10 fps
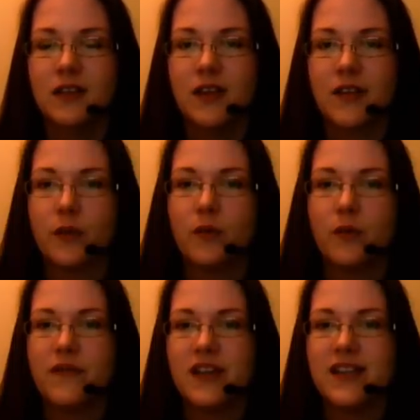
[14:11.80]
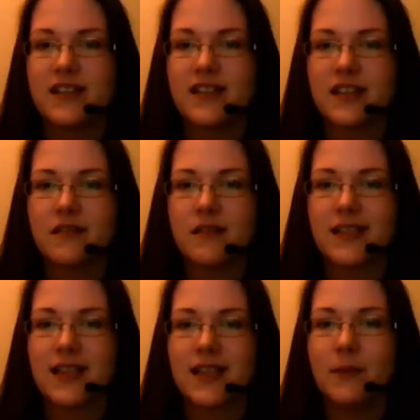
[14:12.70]
that all of these
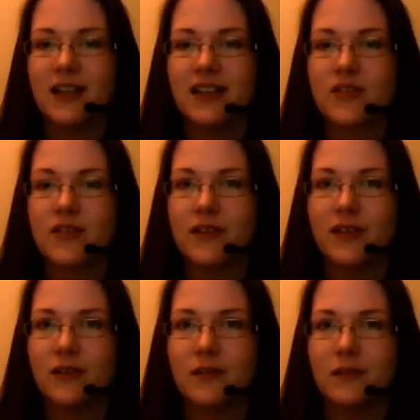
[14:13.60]
seemingly trivial